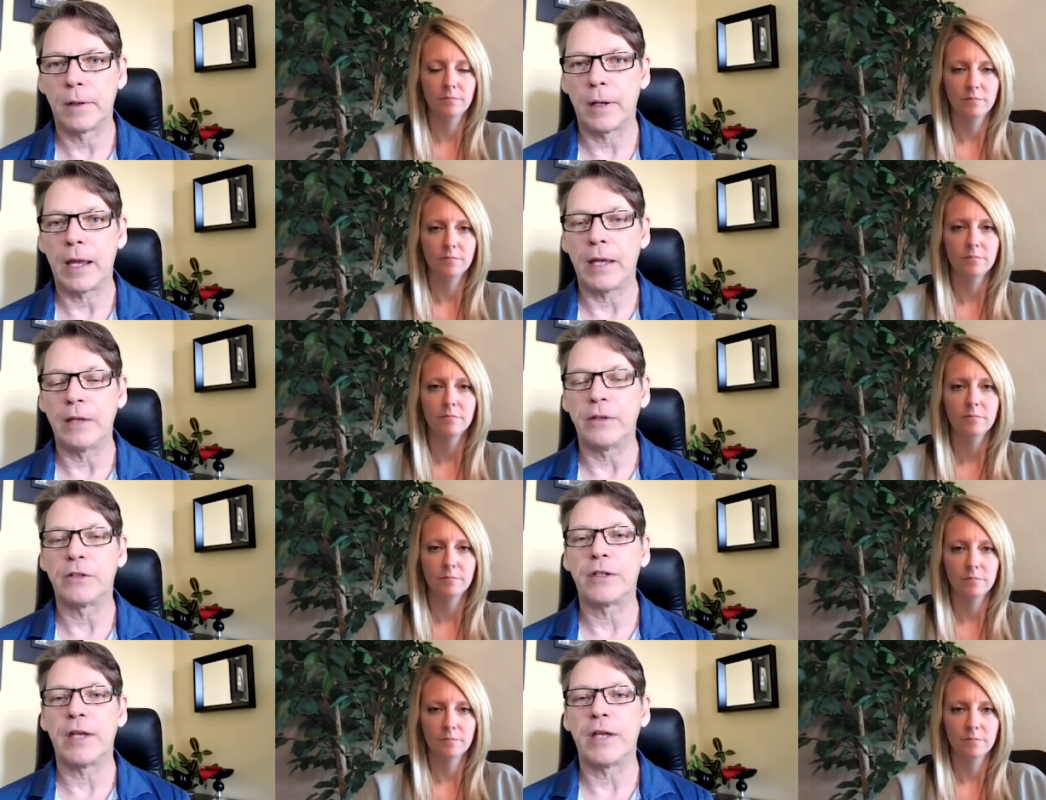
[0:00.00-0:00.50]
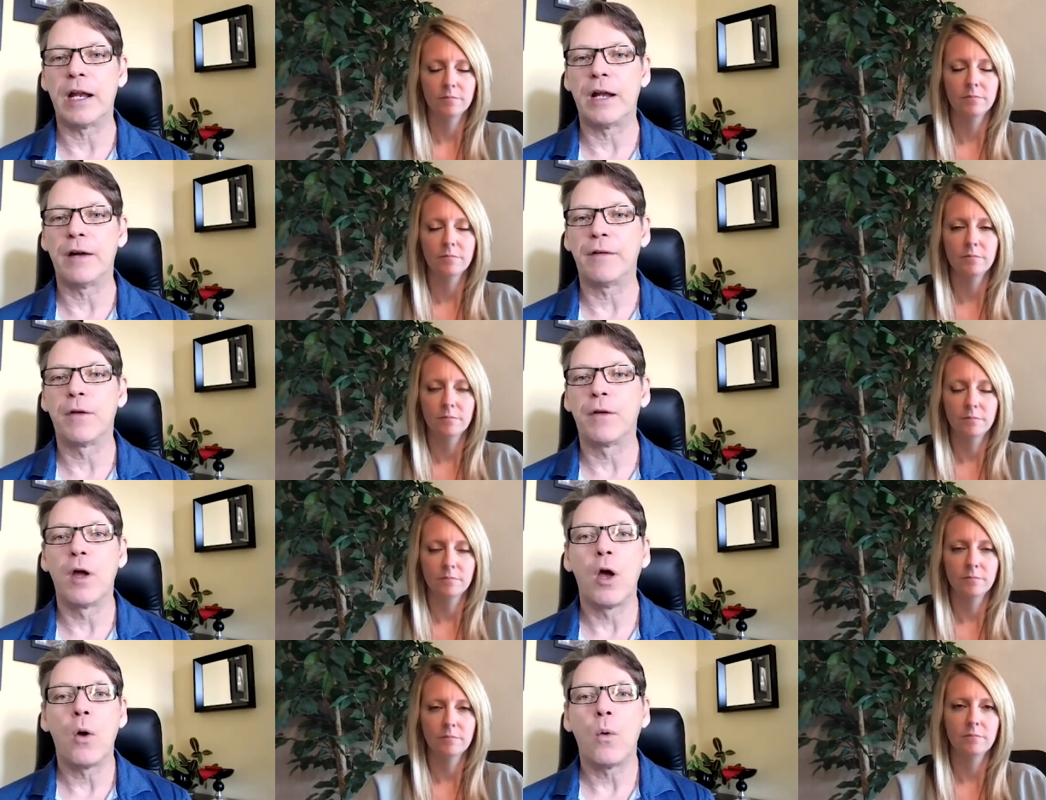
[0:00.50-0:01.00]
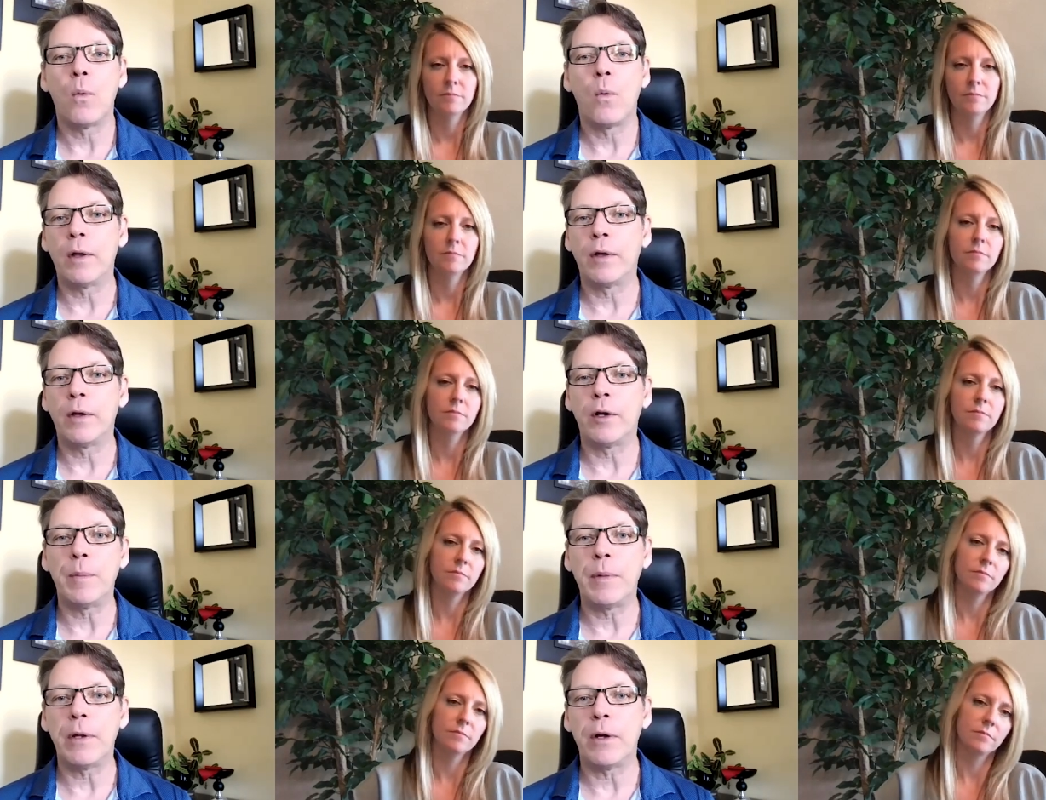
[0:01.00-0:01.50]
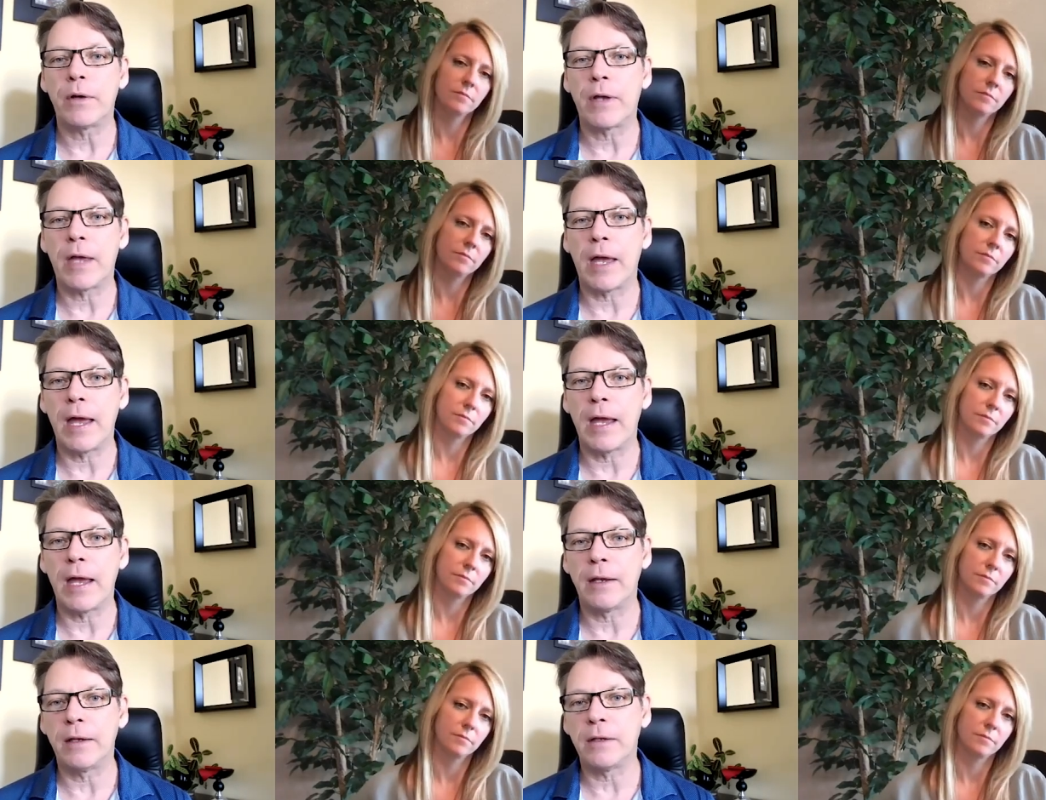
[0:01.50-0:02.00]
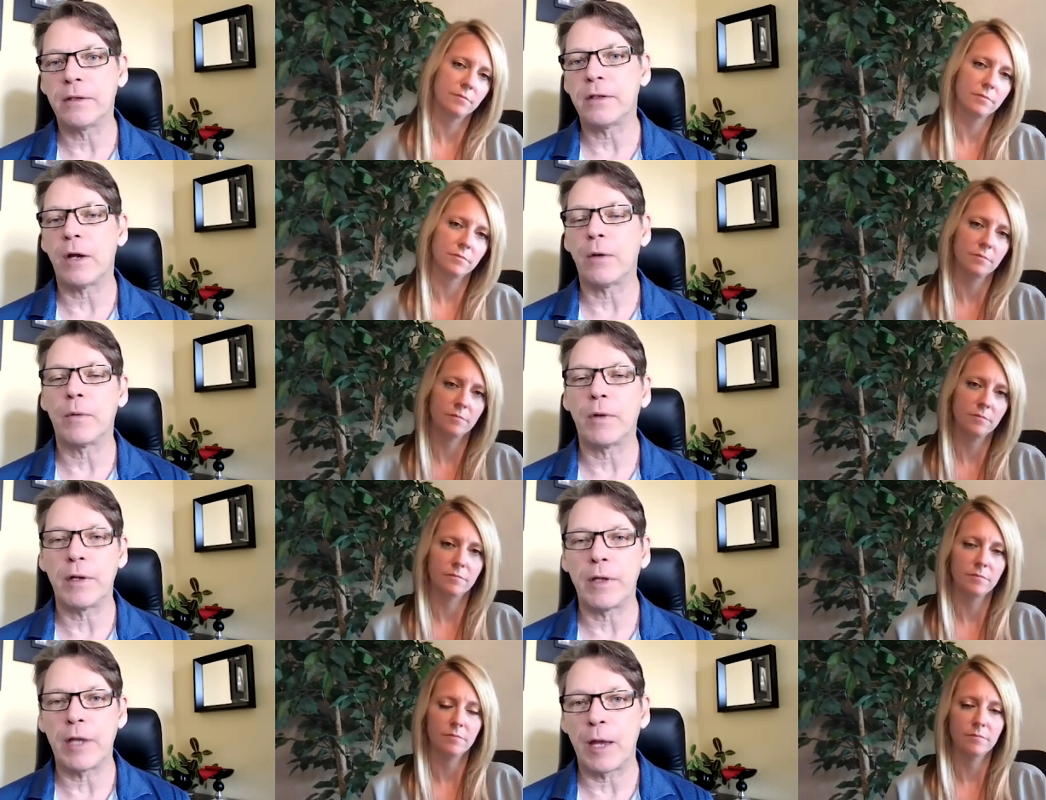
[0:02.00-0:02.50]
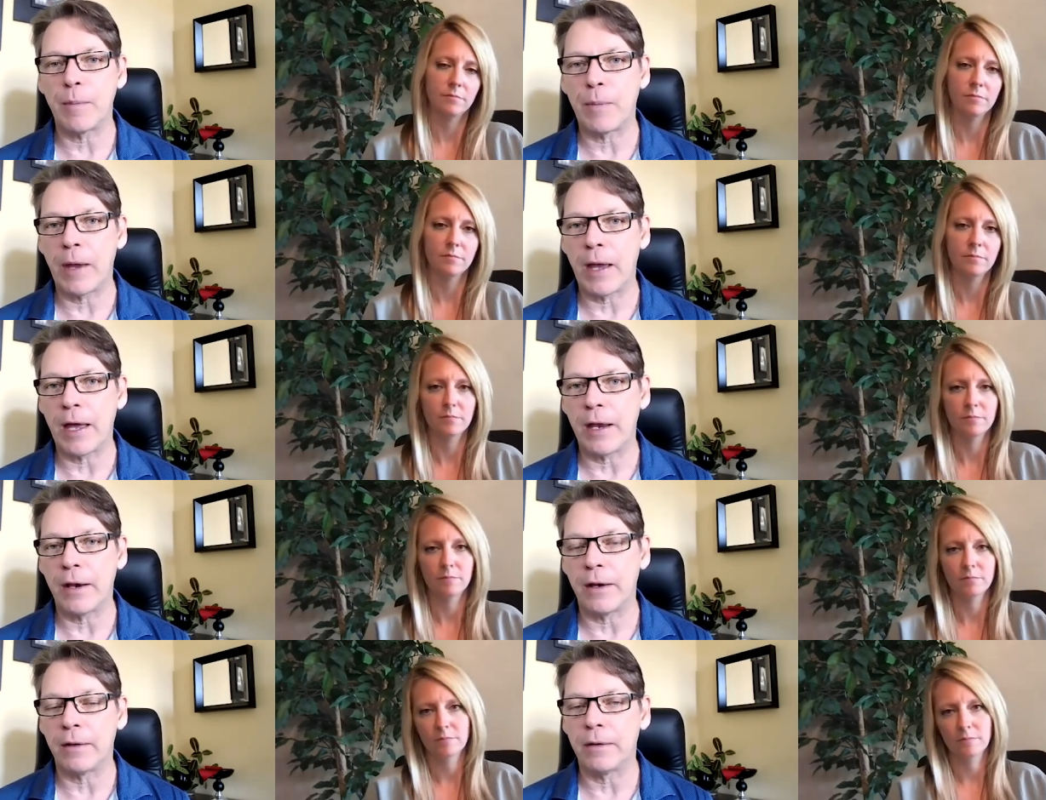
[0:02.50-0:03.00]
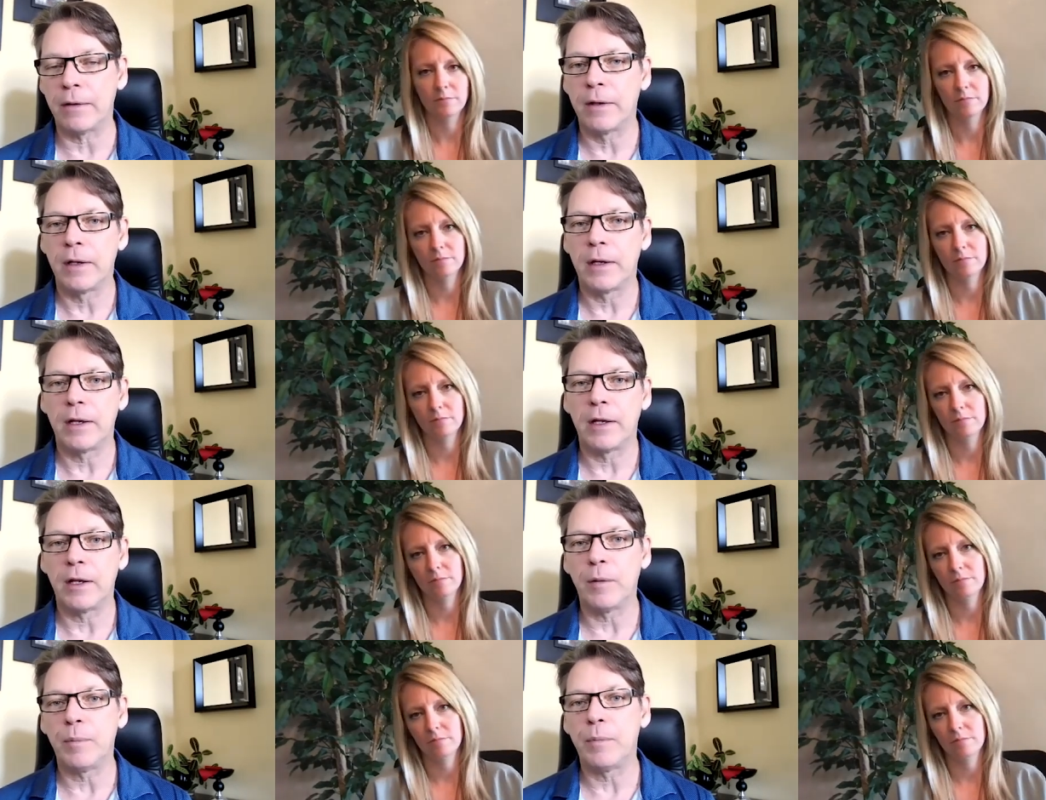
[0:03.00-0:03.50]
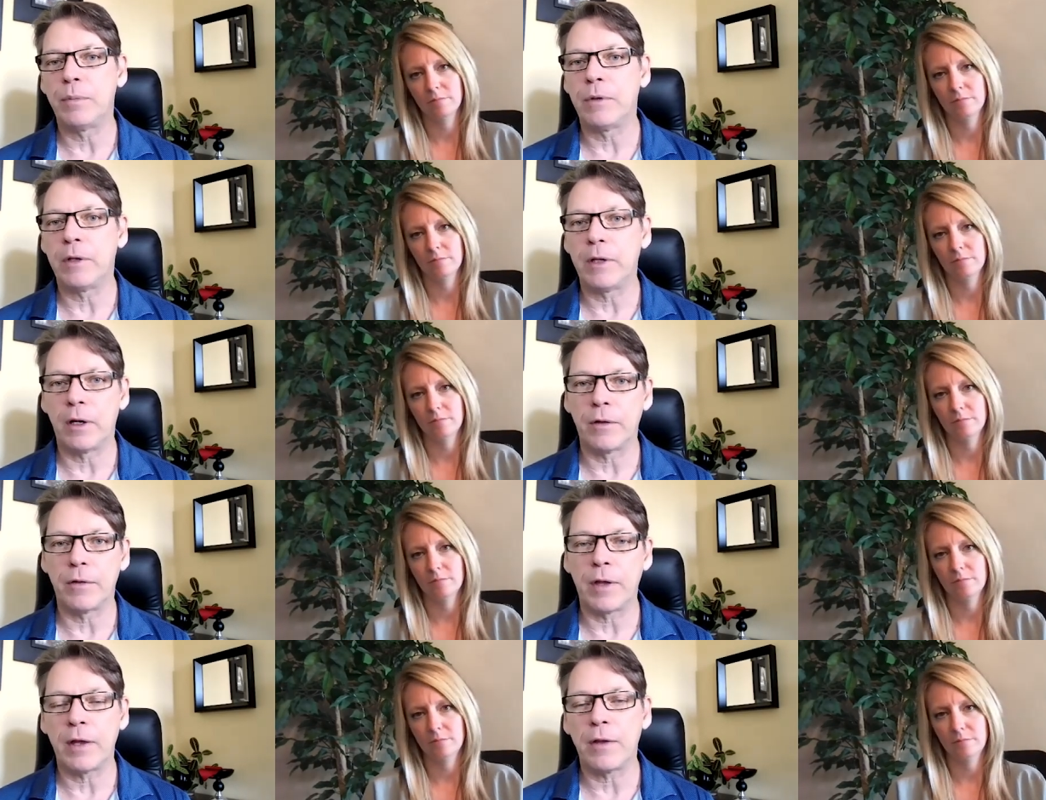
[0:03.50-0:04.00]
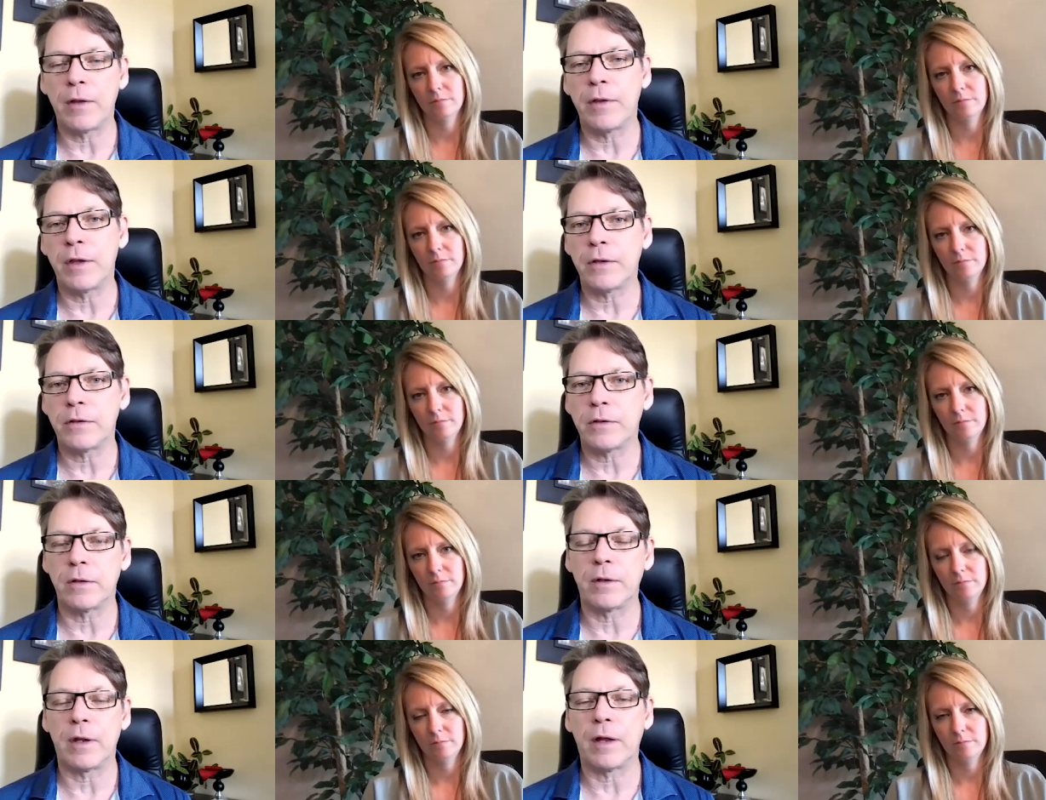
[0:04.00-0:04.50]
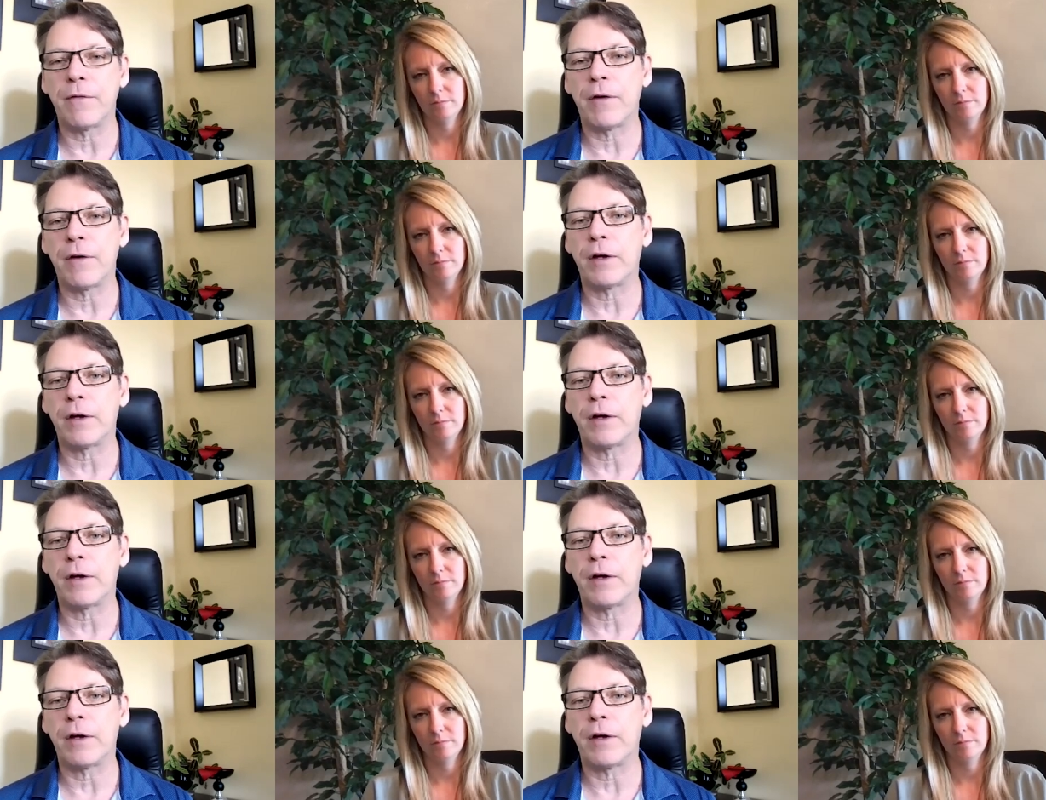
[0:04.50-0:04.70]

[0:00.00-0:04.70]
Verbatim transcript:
Speaker 1: Instead of, well, it'll be okay and it's not really that bad and it'll, you know, they did this enough.